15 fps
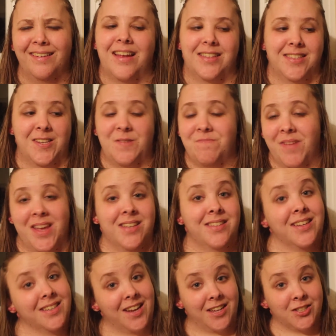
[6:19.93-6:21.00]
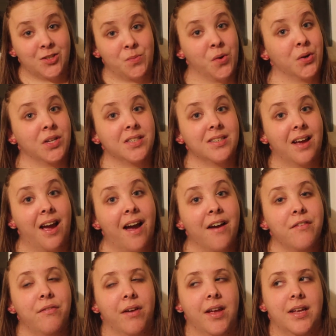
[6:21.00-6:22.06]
It's an amazing testimony to have.